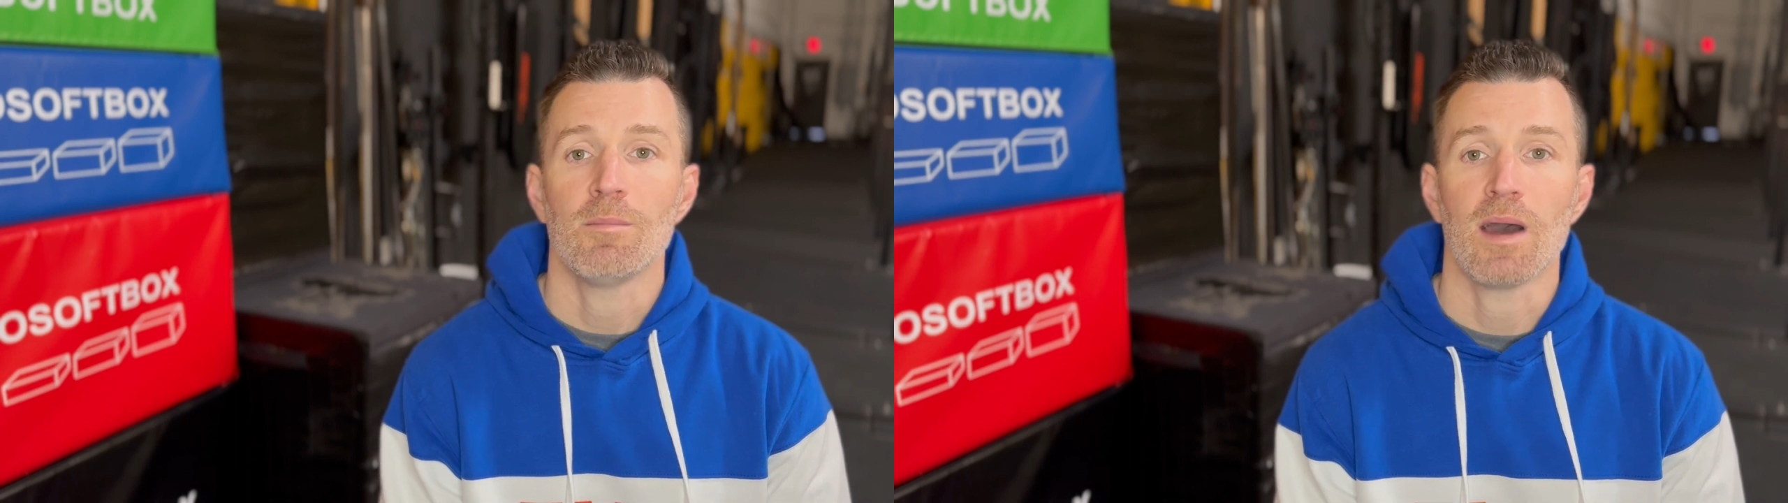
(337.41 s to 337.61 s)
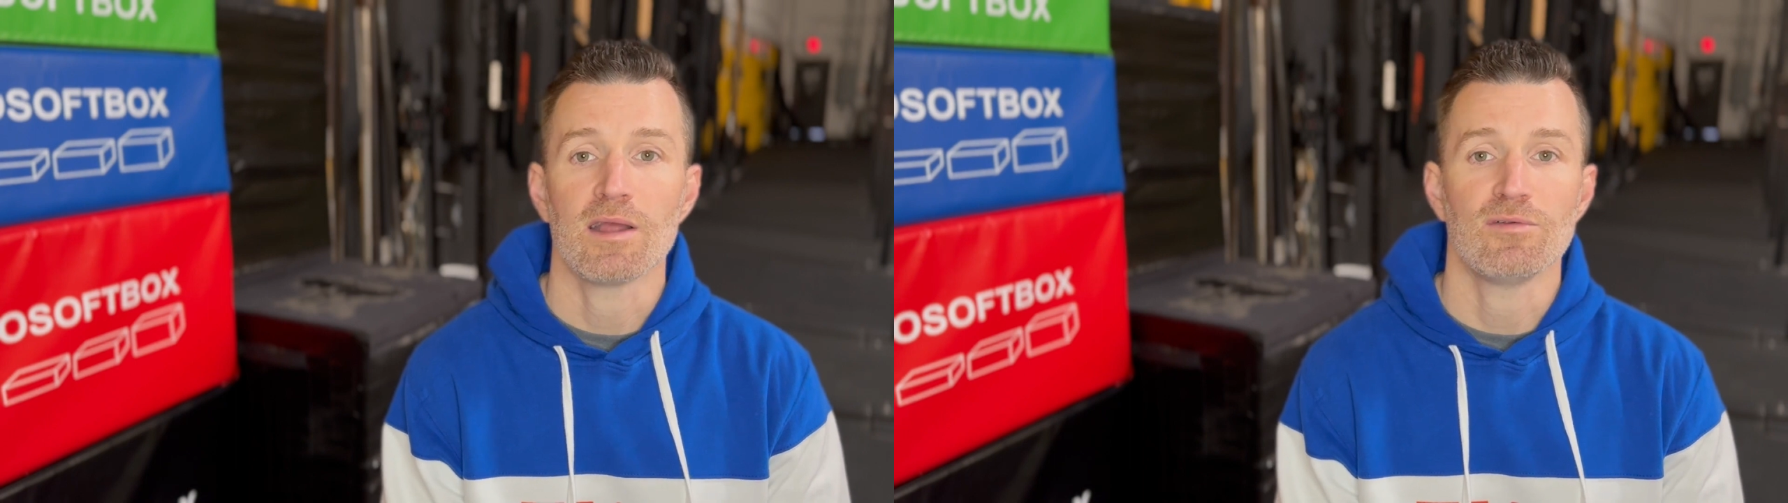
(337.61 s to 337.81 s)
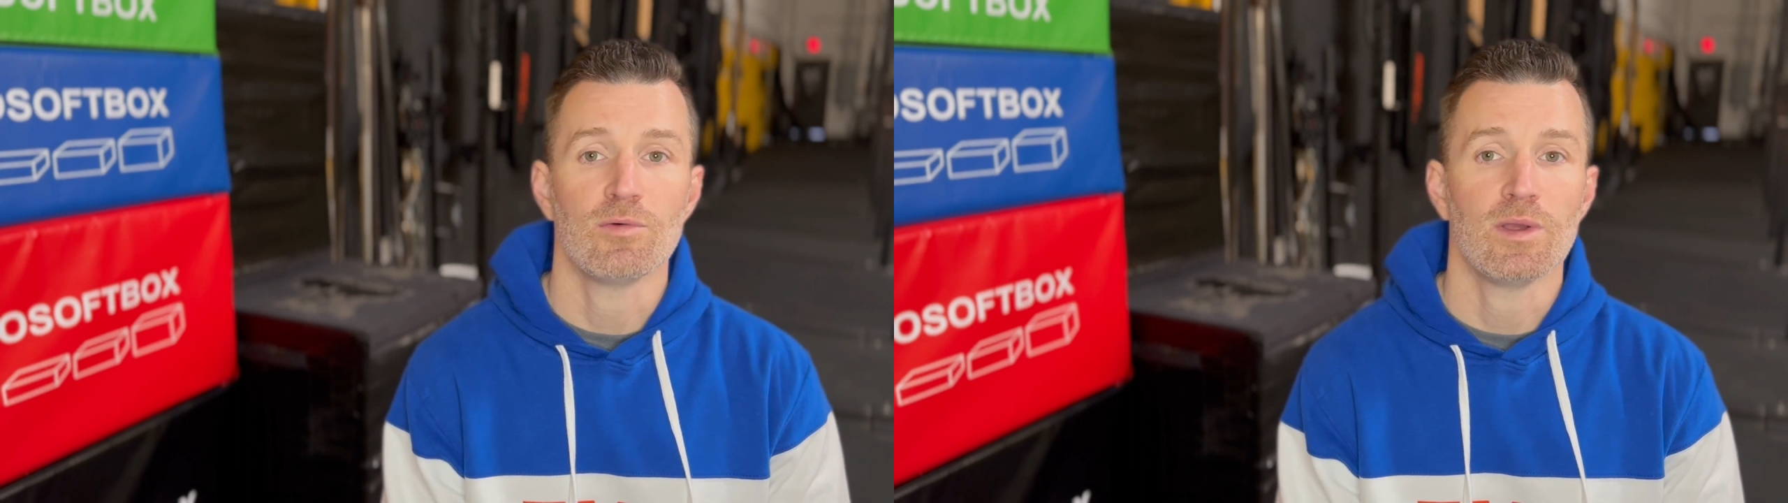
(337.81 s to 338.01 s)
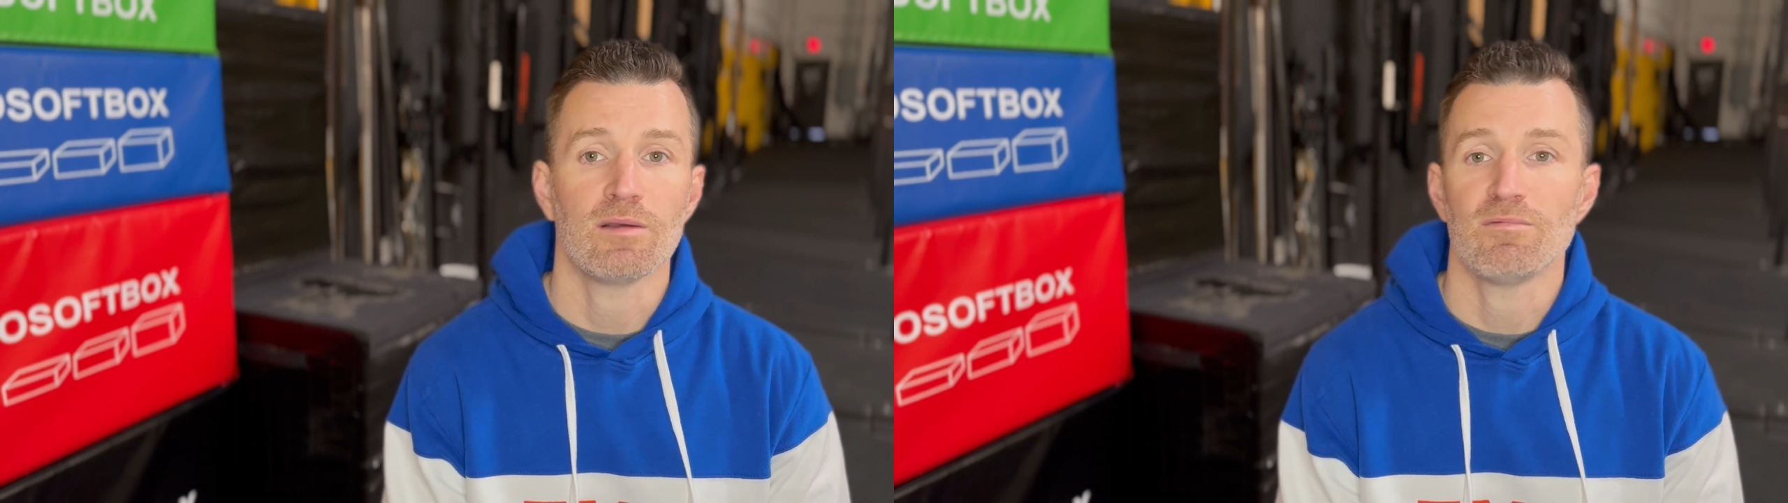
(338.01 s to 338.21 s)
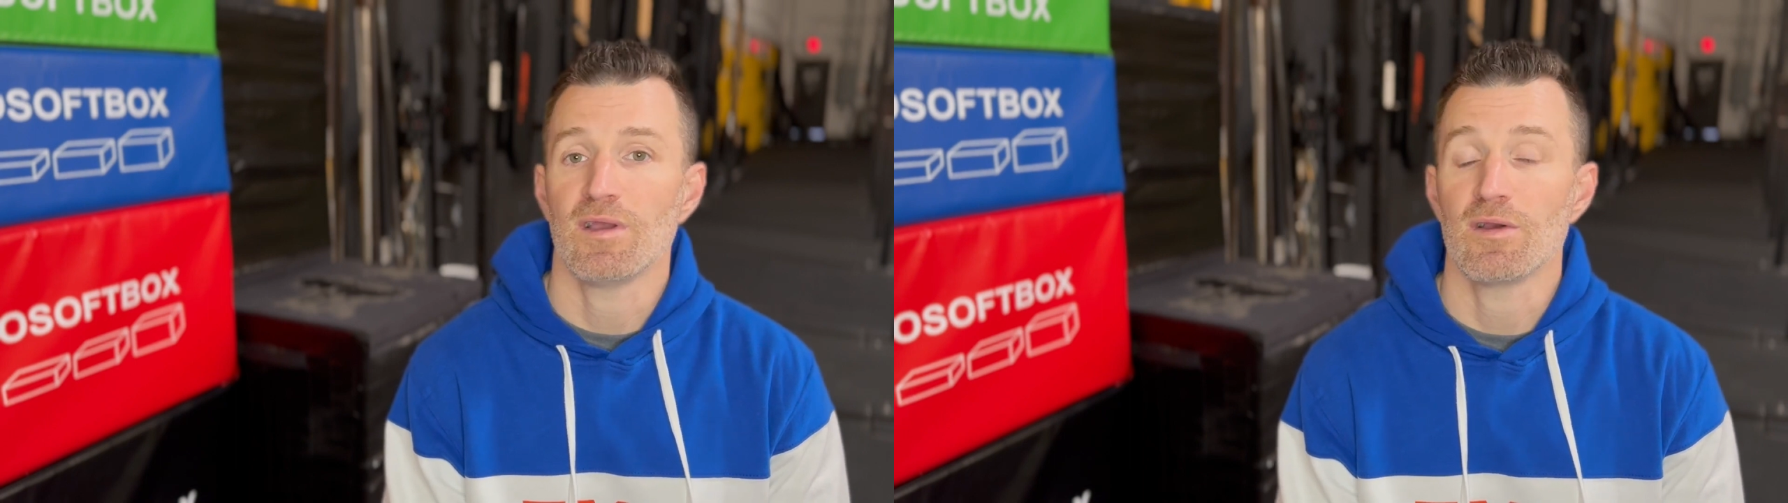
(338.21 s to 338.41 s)
by
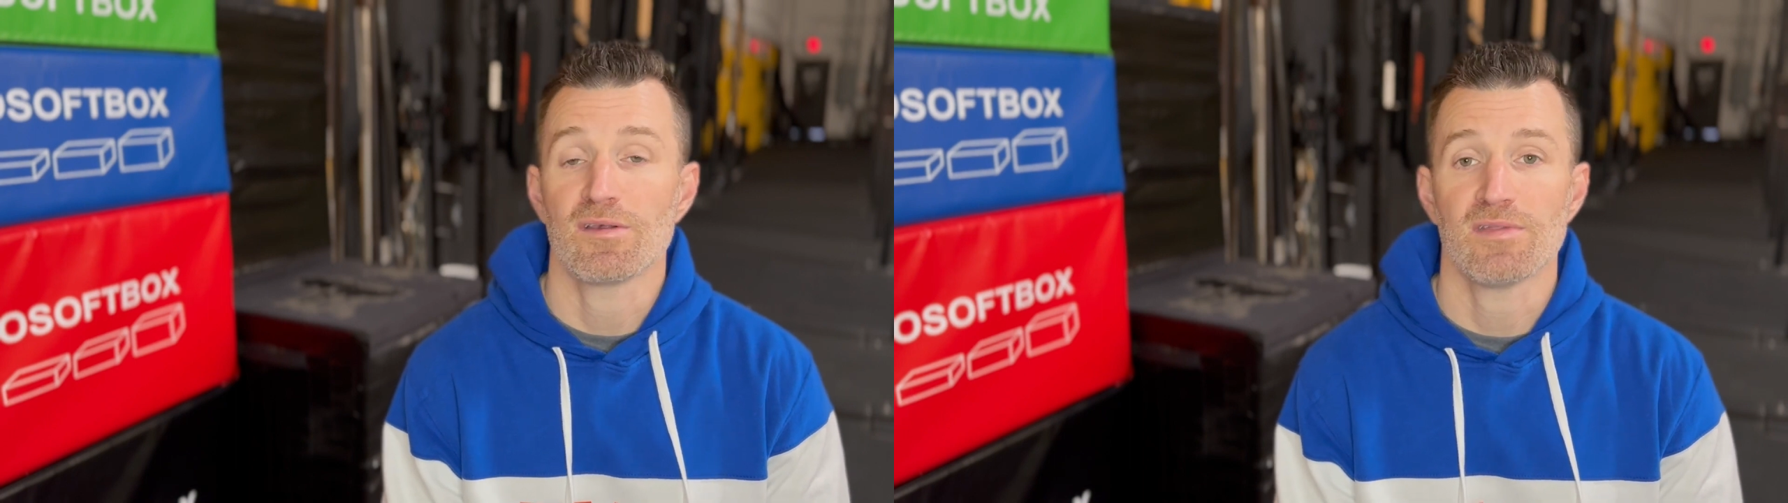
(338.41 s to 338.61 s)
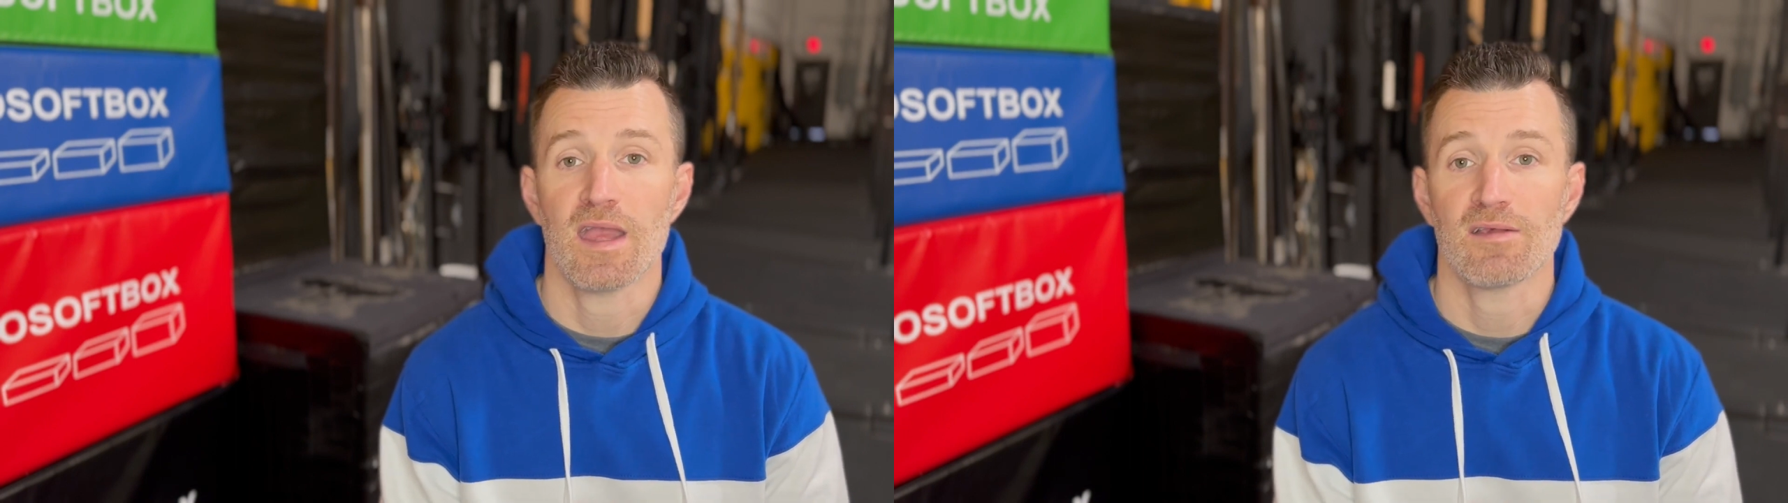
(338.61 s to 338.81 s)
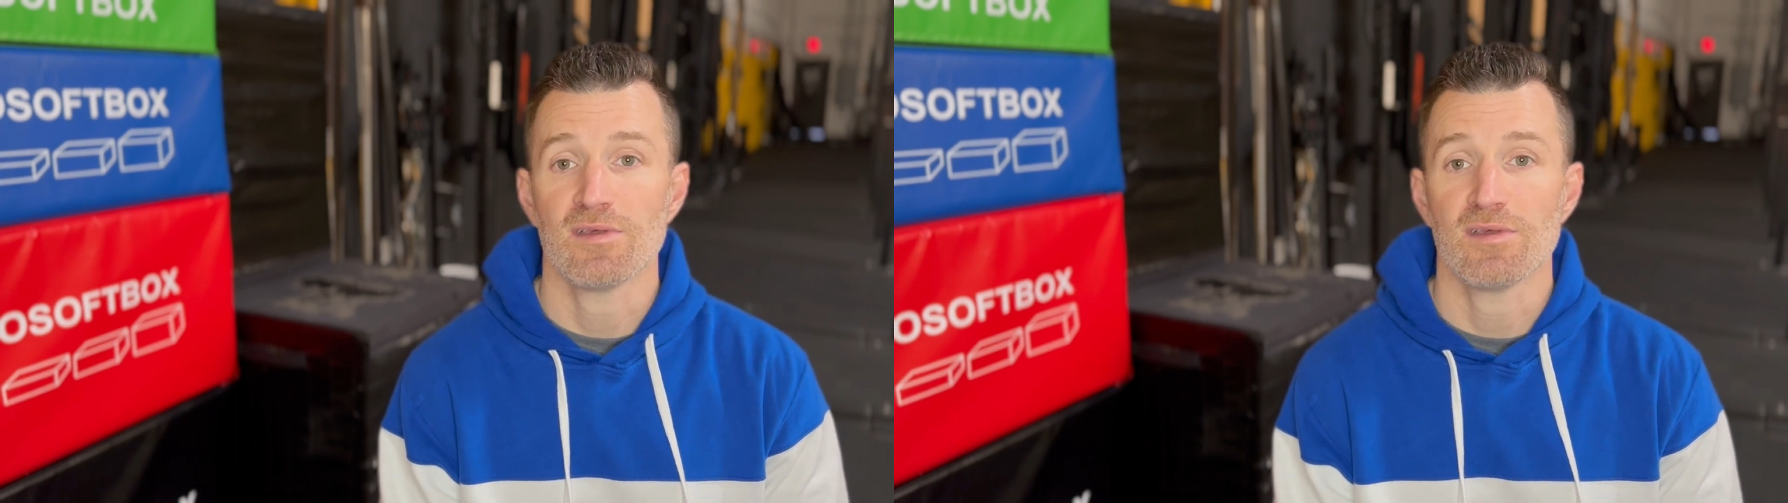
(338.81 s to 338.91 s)
doing various things.